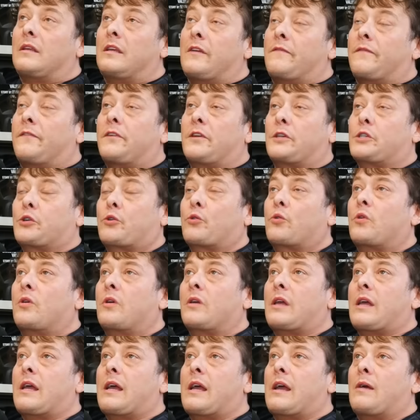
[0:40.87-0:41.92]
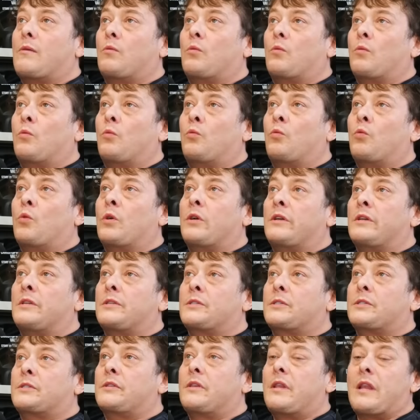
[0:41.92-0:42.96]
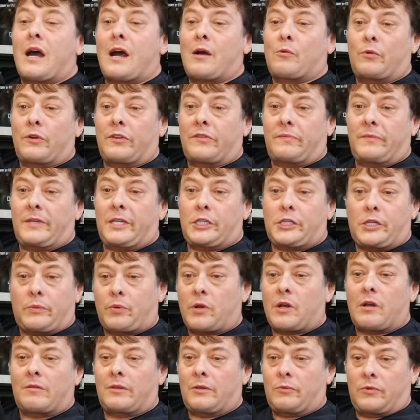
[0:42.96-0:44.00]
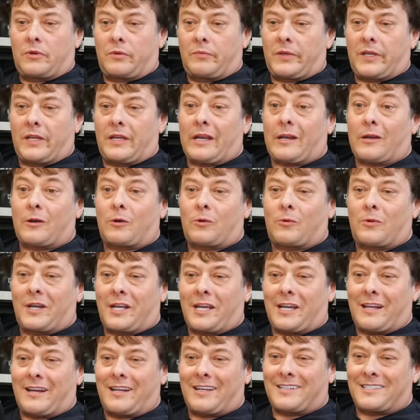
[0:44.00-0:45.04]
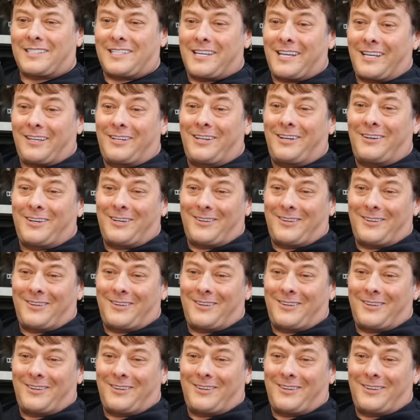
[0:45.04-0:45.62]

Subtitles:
if this girl was not with me, she probably wouldn't be a heroin addict. You